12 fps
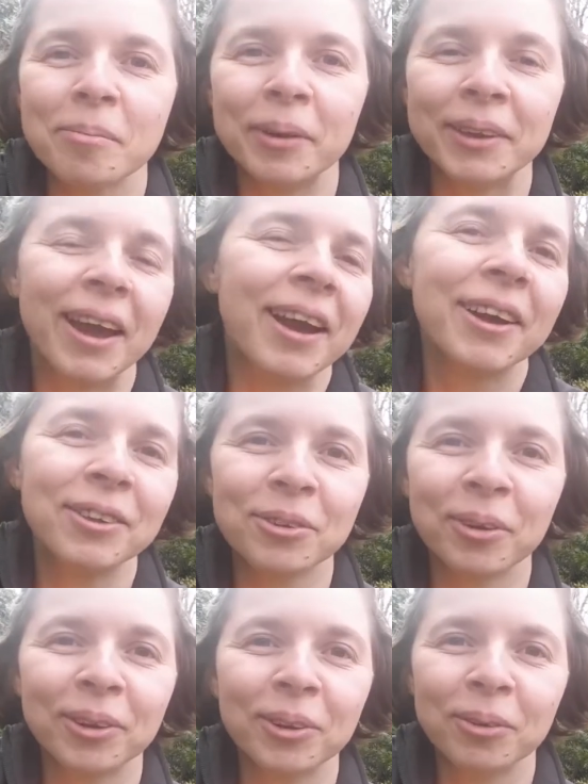But yeah, I
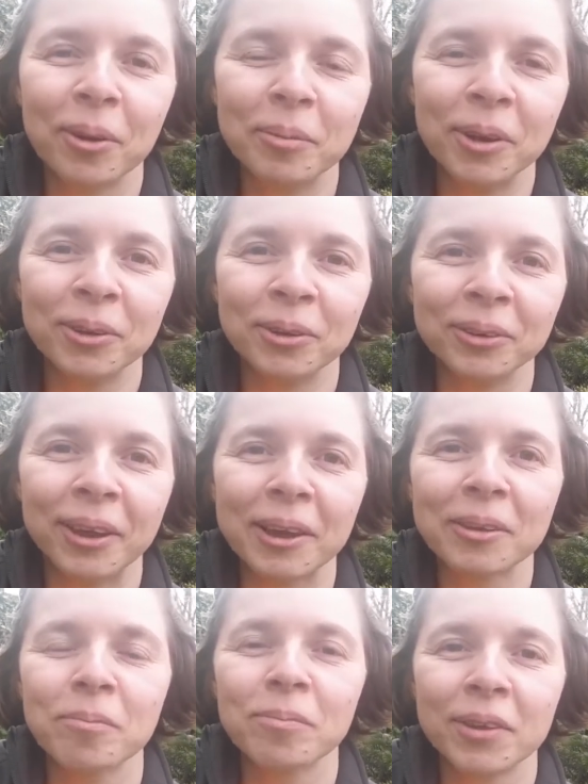just wanted to update you on
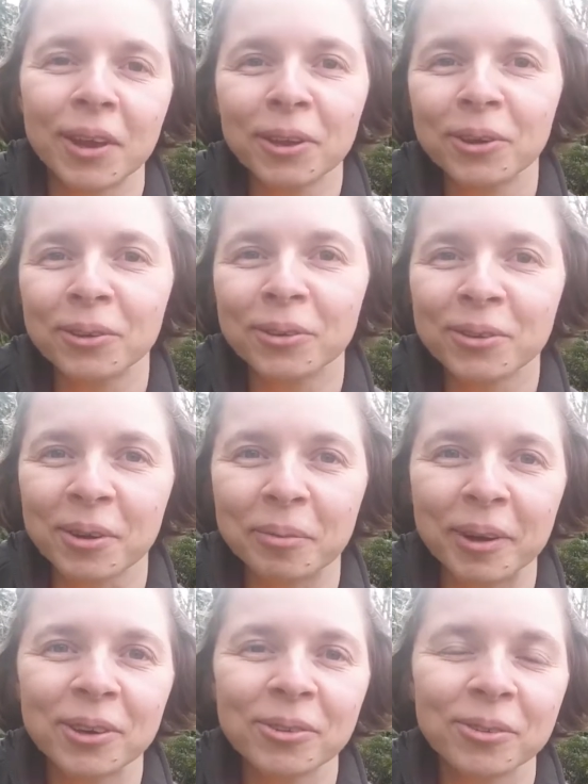that. Thank you so
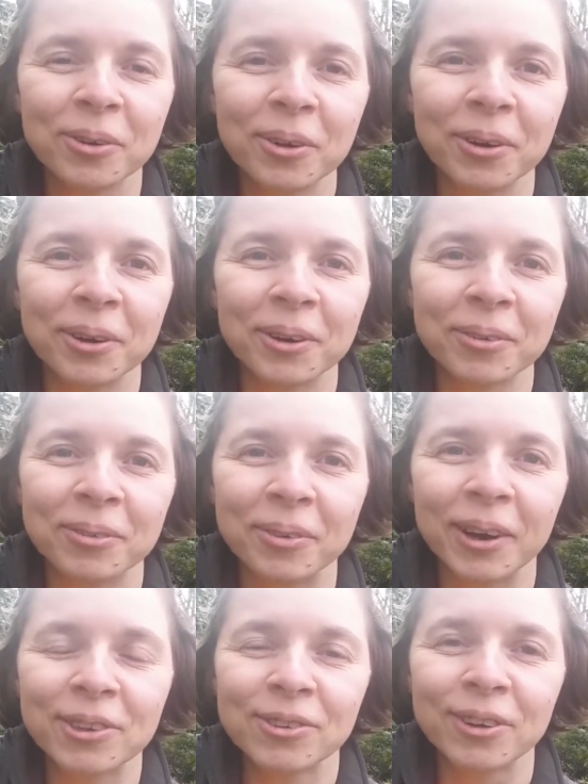much for
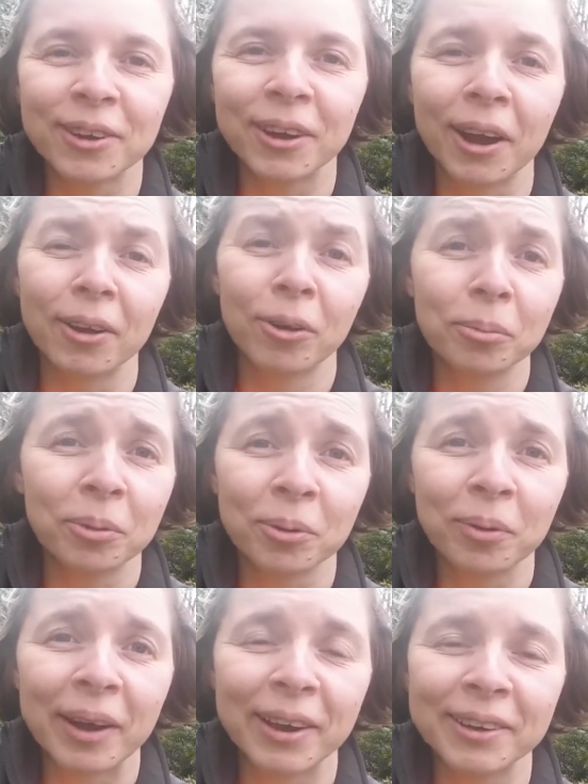watching. I hope
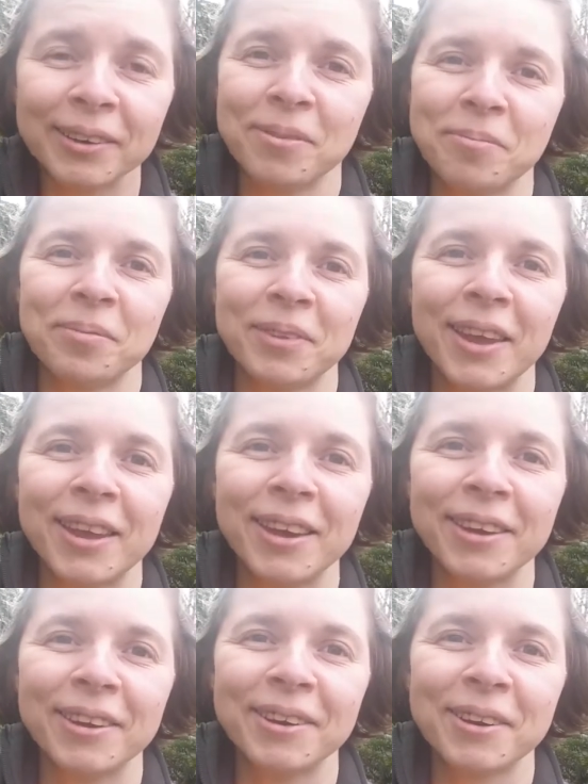you're well. Take
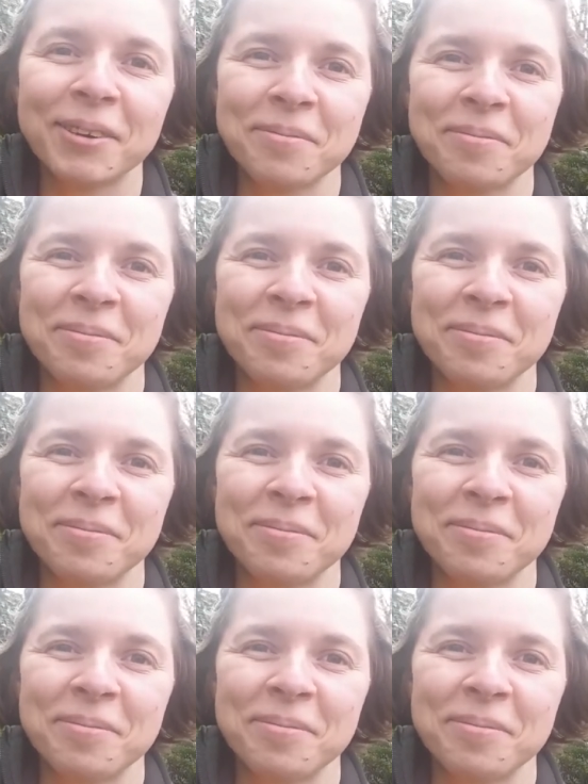care.